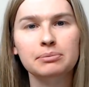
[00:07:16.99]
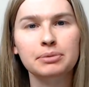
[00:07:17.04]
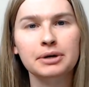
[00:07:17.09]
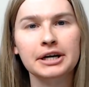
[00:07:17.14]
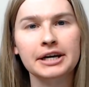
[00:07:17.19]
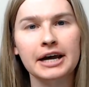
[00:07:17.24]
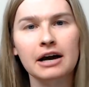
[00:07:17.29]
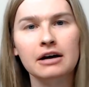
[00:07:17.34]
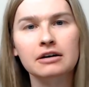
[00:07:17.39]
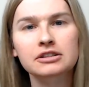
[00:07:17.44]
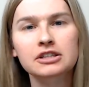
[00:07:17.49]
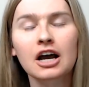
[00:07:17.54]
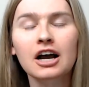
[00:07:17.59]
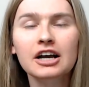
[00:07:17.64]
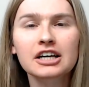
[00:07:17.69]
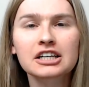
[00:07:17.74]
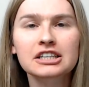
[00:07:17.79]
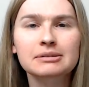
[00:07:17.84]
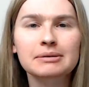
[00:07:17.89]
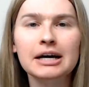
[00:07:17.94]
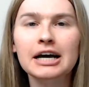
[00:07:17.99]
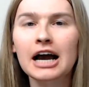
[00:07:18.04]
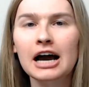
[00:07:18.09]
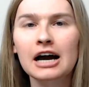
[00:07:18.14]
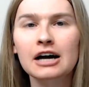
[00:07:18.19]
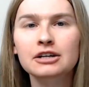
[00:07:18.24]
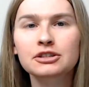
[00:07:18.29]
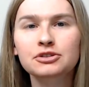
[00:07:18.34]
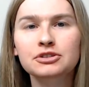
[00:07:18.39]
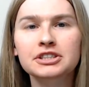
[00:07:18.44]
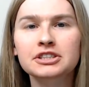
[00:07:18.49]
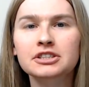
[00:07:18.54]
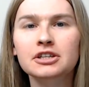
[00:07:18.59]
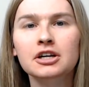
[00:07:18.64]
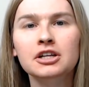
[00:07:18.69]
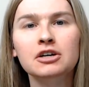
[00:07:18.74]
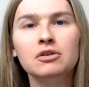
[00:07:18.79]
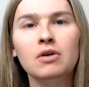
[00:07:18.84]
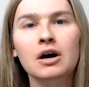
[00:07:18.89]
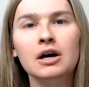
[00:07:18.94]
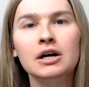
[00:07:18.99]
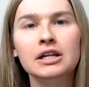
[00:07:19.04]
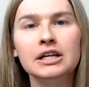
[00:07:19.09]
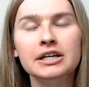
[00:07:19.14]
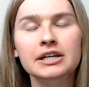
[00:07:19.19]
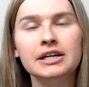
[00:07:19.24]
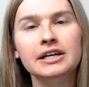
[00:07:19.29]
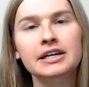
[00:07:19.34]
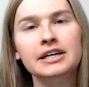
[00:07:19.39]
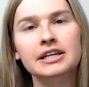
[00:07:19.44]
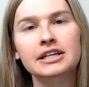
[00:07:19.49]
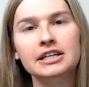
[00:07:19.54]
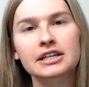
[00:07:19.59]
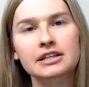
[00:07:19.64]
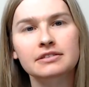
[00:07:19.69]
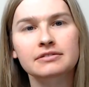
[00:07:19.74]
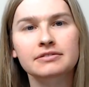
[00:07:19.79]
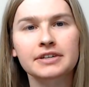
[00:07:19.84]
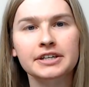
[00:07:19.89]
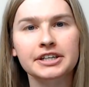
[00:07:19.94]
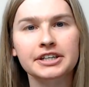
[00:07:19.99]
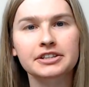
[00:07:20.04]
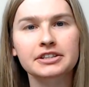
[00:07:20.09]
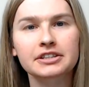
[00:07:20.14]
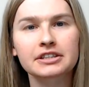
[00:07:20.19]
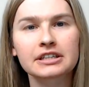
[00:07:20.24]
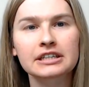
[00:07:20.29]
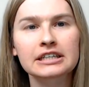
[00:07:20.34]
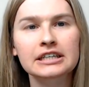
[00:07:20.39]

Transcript: put out talking about how to install the wallet and get it configured.